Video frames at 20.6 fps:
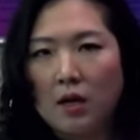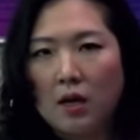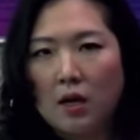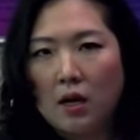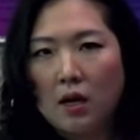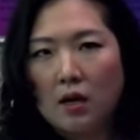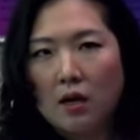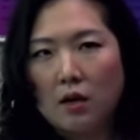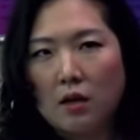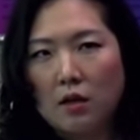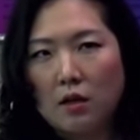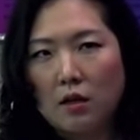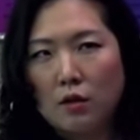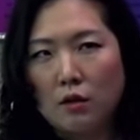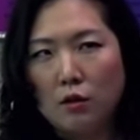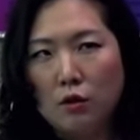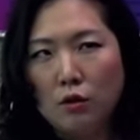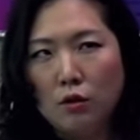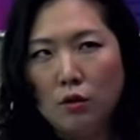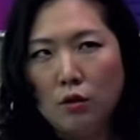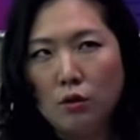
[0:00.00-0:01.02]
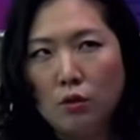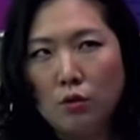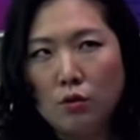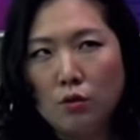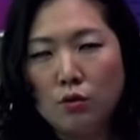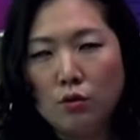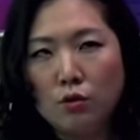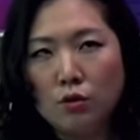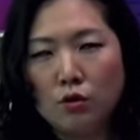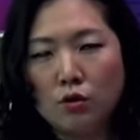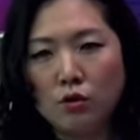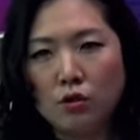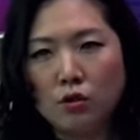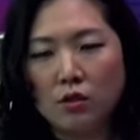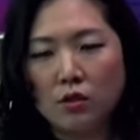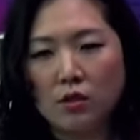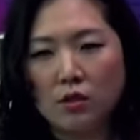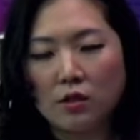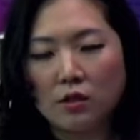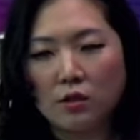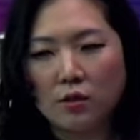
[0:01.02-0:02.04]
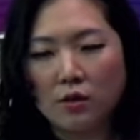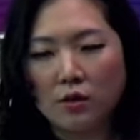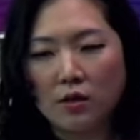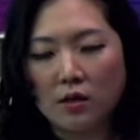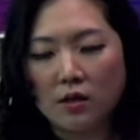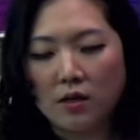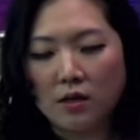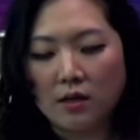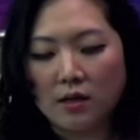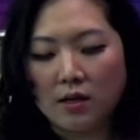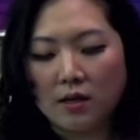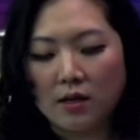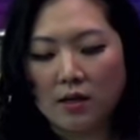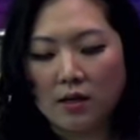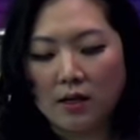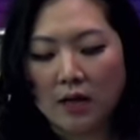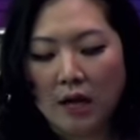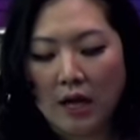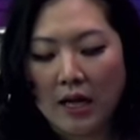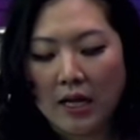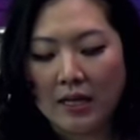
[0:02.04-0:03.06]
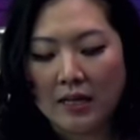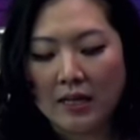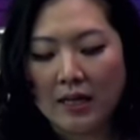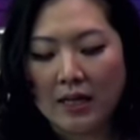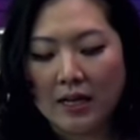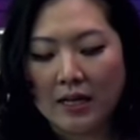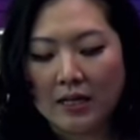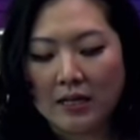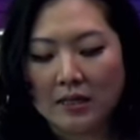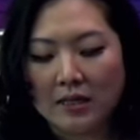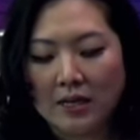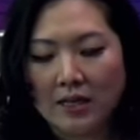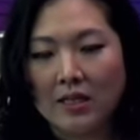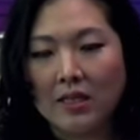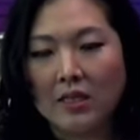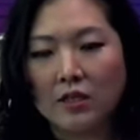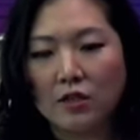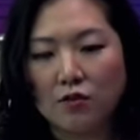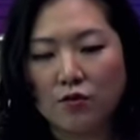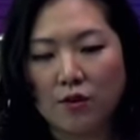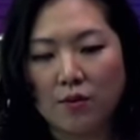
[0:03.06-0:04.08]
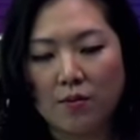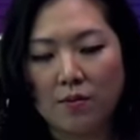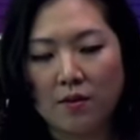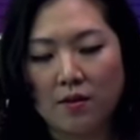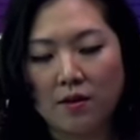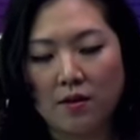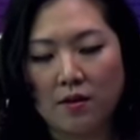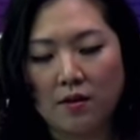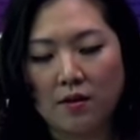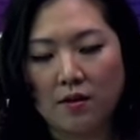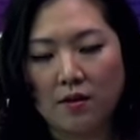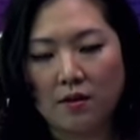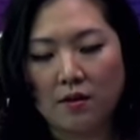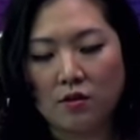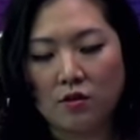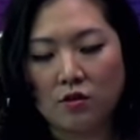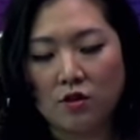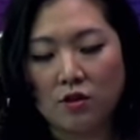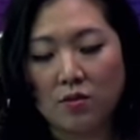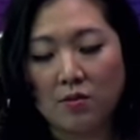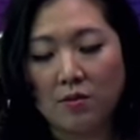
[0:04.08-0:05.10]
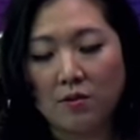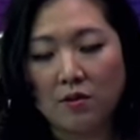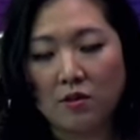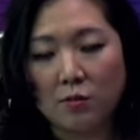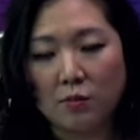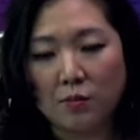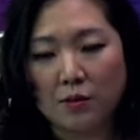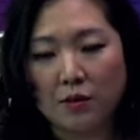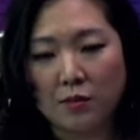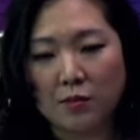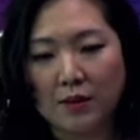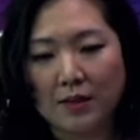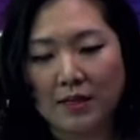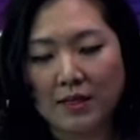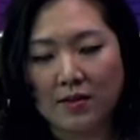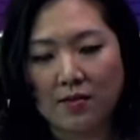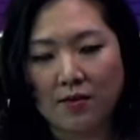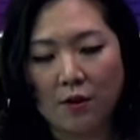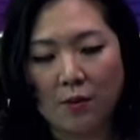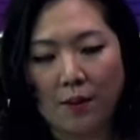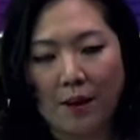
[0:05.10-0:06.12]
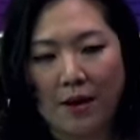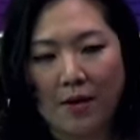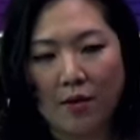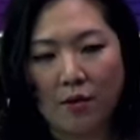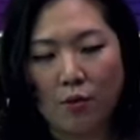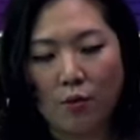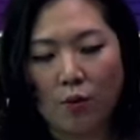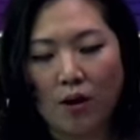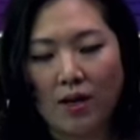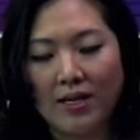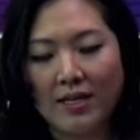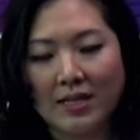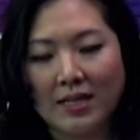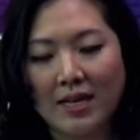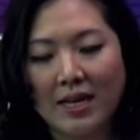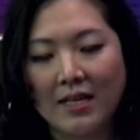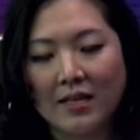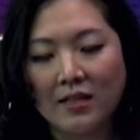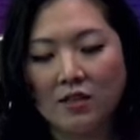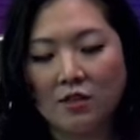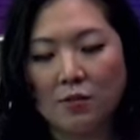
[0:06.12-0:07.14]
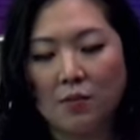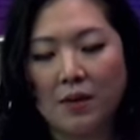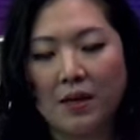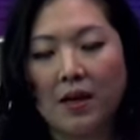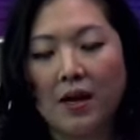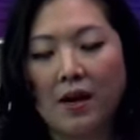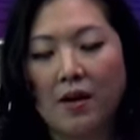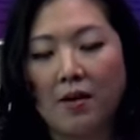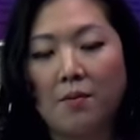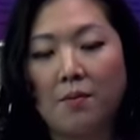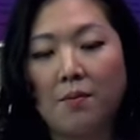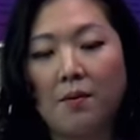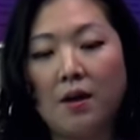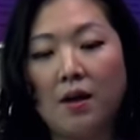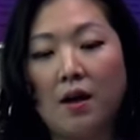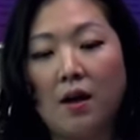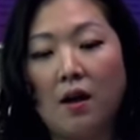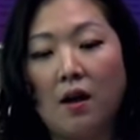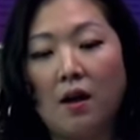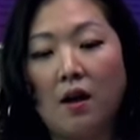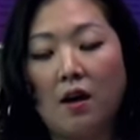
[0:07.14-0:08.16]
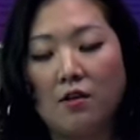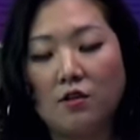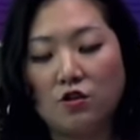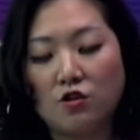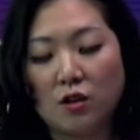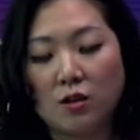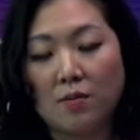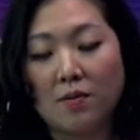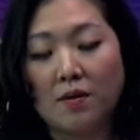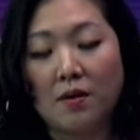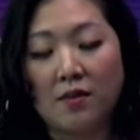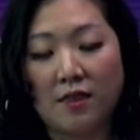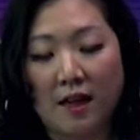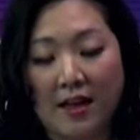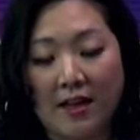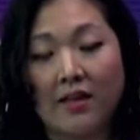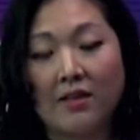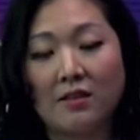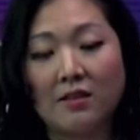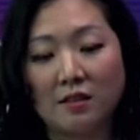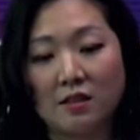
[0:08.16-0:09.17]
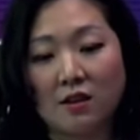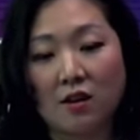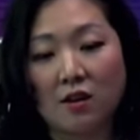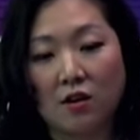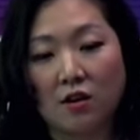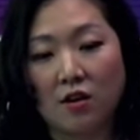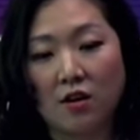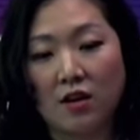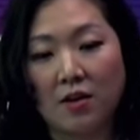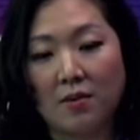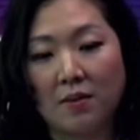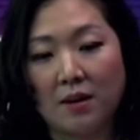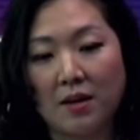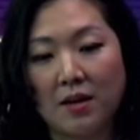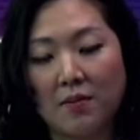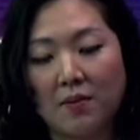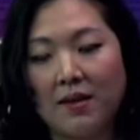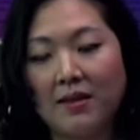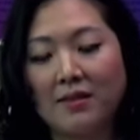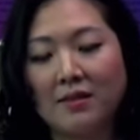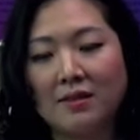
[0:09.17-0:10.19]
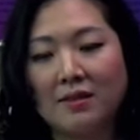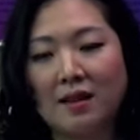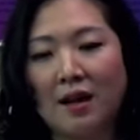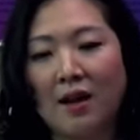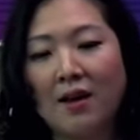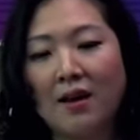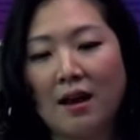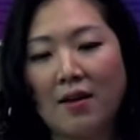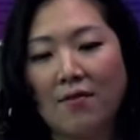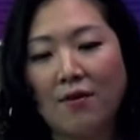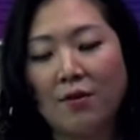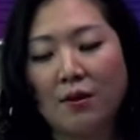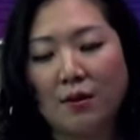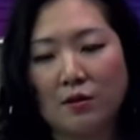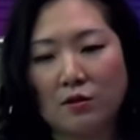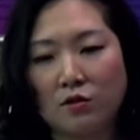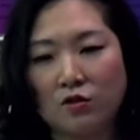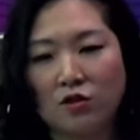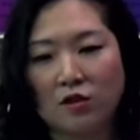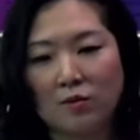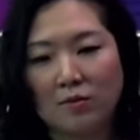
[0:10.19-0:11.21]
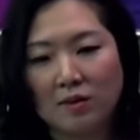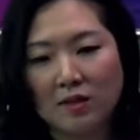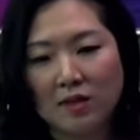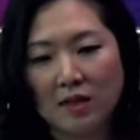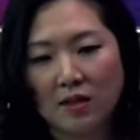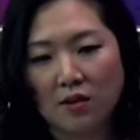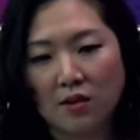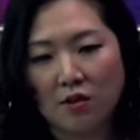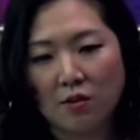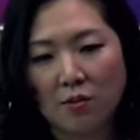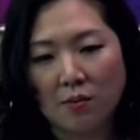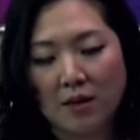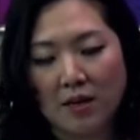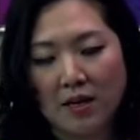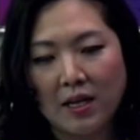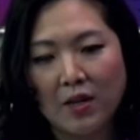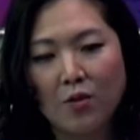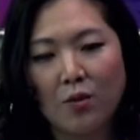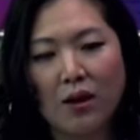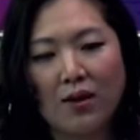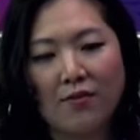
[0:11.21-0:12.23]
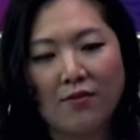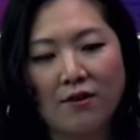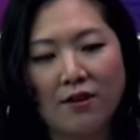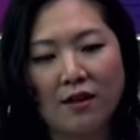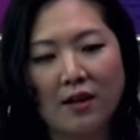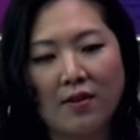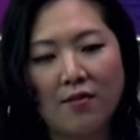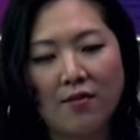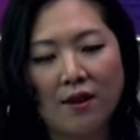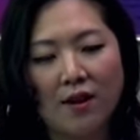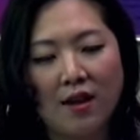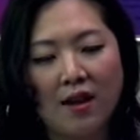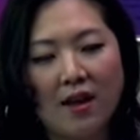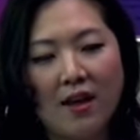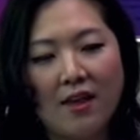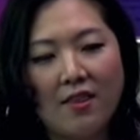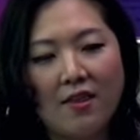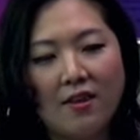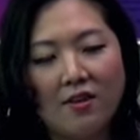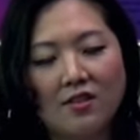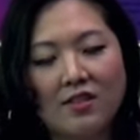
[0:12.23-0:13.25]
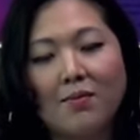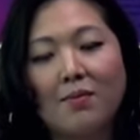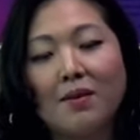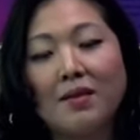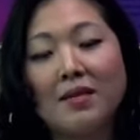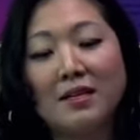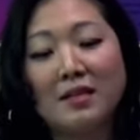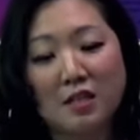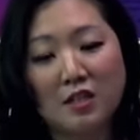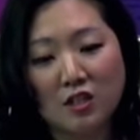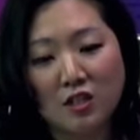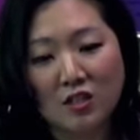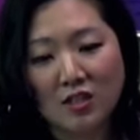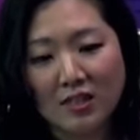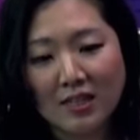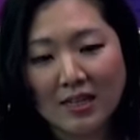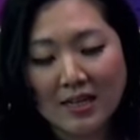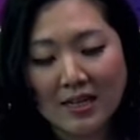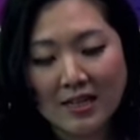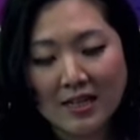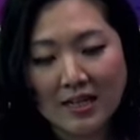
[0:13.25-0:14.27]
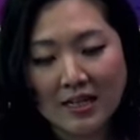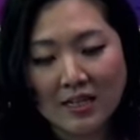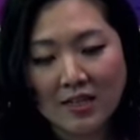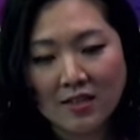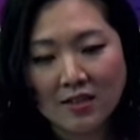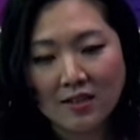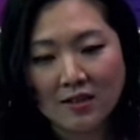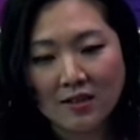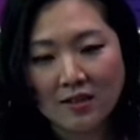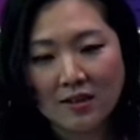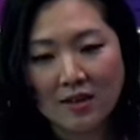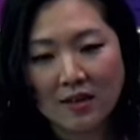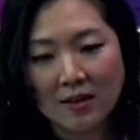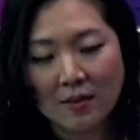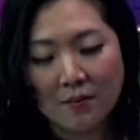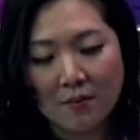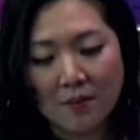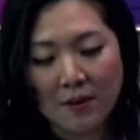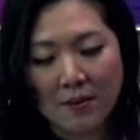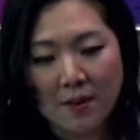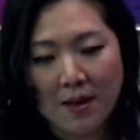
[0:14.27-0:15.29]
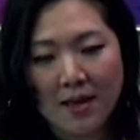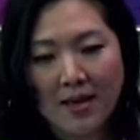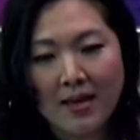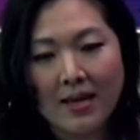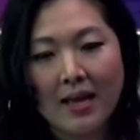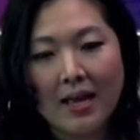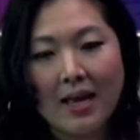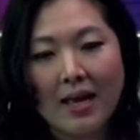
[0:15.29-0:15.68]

uh, loose or uh, guidelines, at least from the streamer's perspective, about what it takes to become a streamer that can start earning money because not everyone who streams can earn money. You have to have, there are some conditions that need to be met,